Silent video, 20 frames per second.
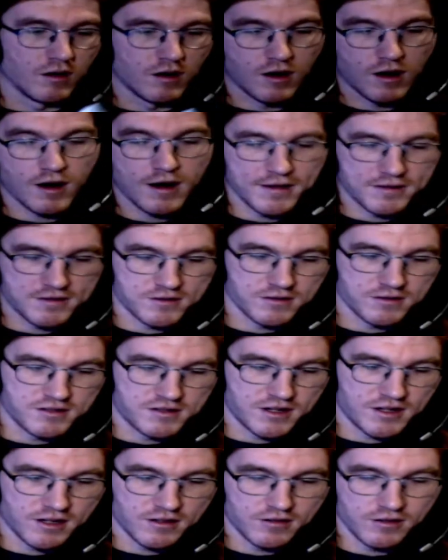Alright, so let's
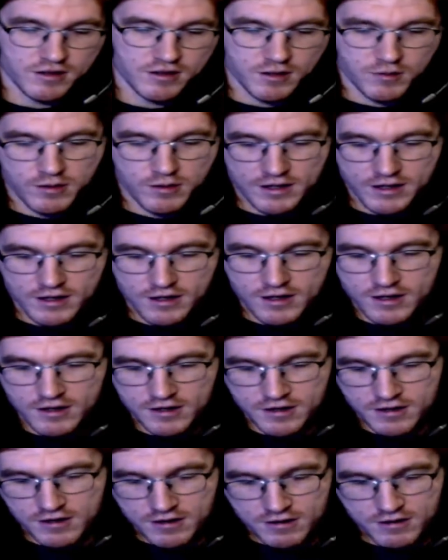take a look at what I got
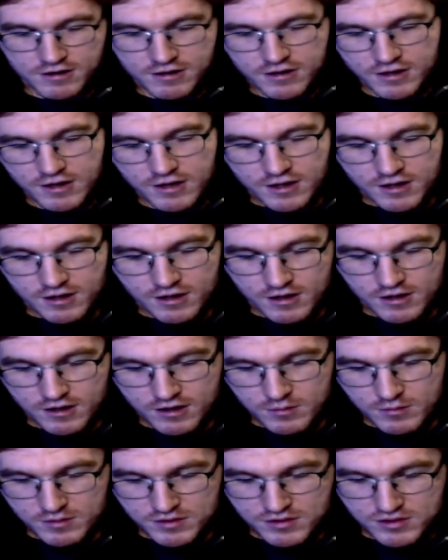here.
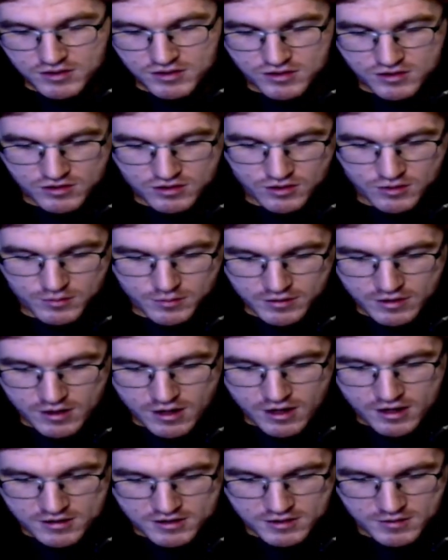It'd be super
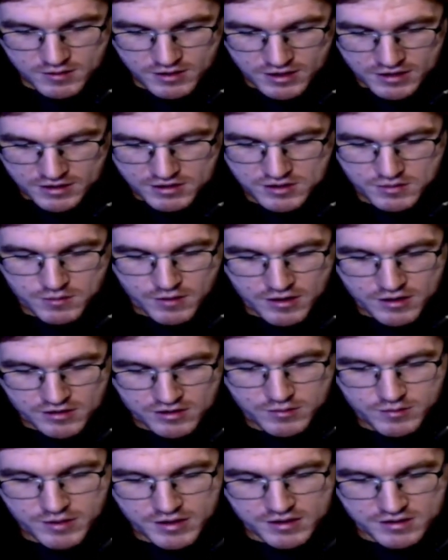awesome to get
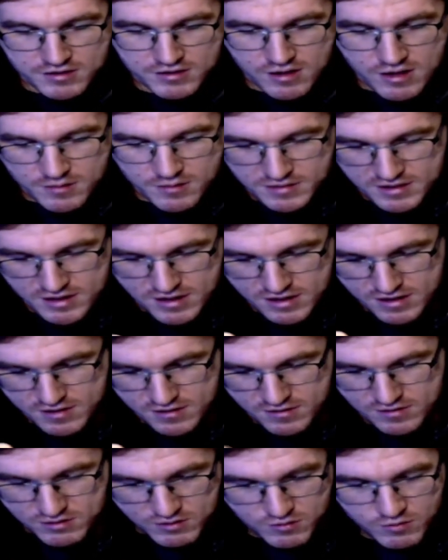sponsored by Stomp Down.
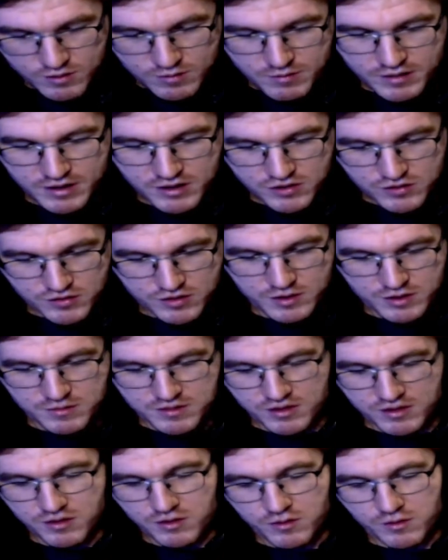It's one of my dreams
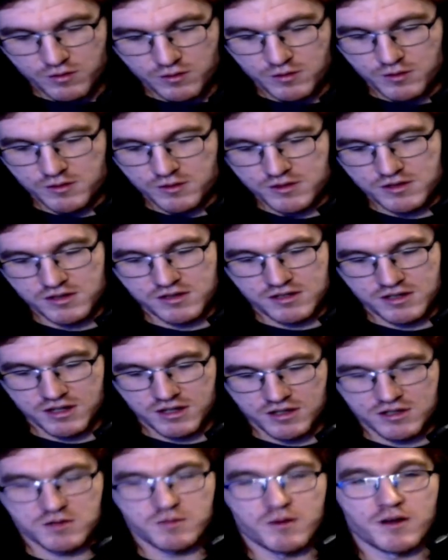and goals, is to
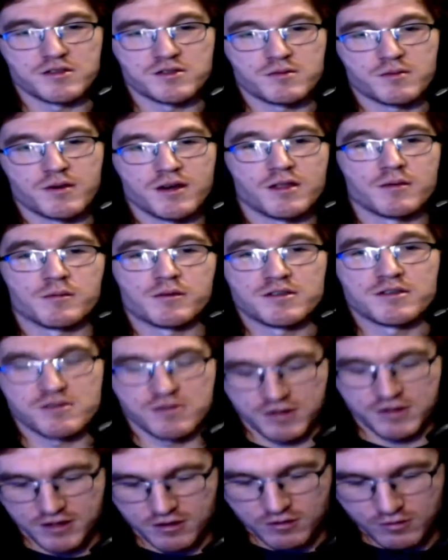get sponsored by them because they're
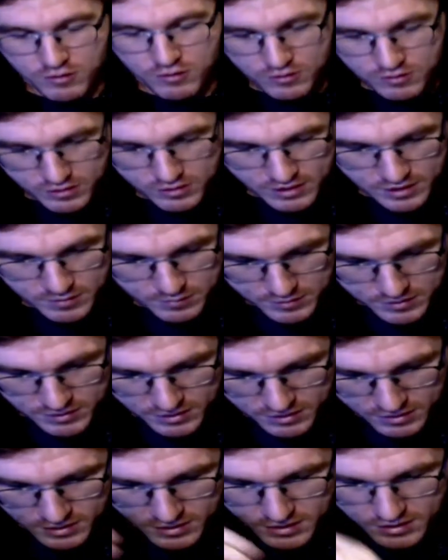like a local
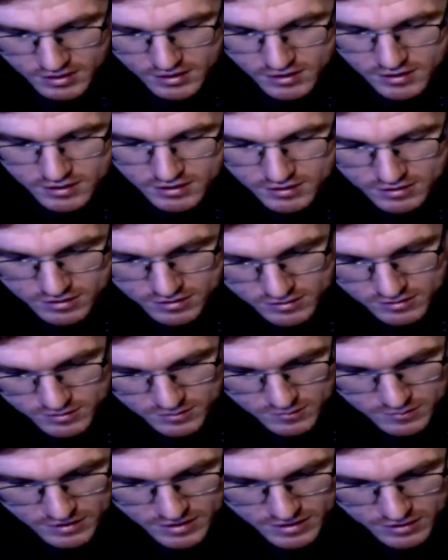company.
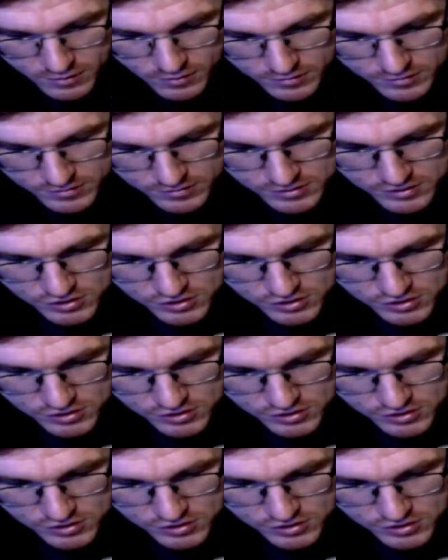Yeah, I ordered this